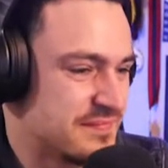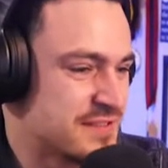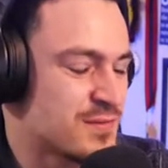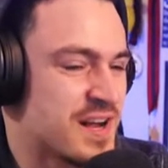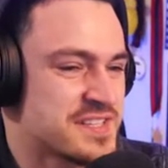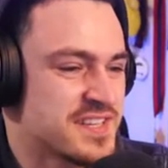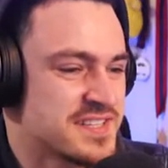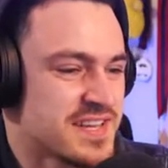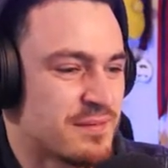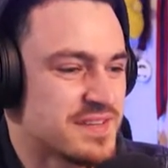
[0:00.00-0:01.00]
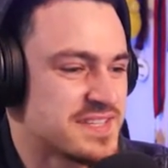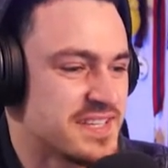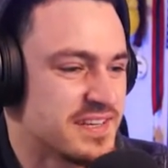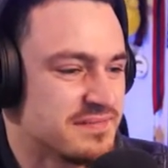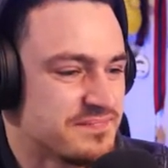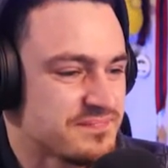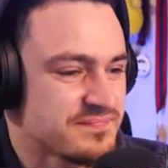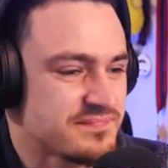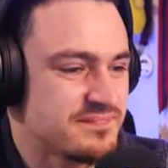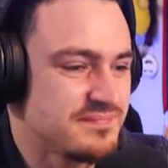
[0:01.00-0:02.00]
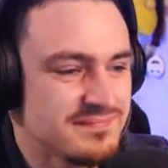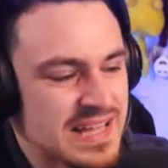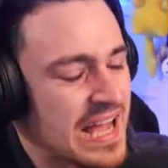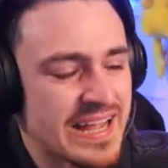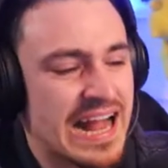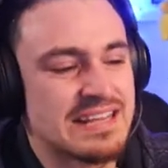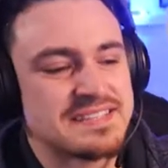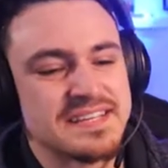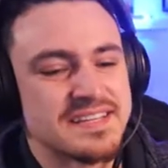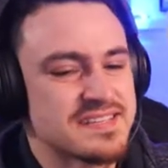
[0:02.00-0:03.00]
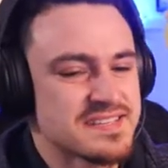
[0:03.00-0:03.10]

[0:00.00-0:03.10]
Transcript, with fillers: Let's watch this. I want to see it. I gotta see it.